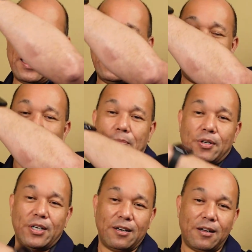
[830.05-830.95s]
and then
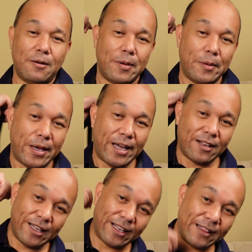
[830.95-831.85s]
put it on my
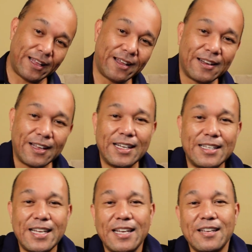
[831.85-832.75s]
bag like that
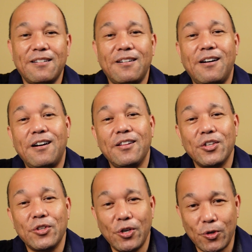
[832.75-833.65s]
and take it on
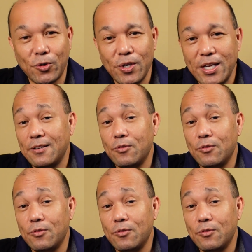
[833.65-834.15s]
the go.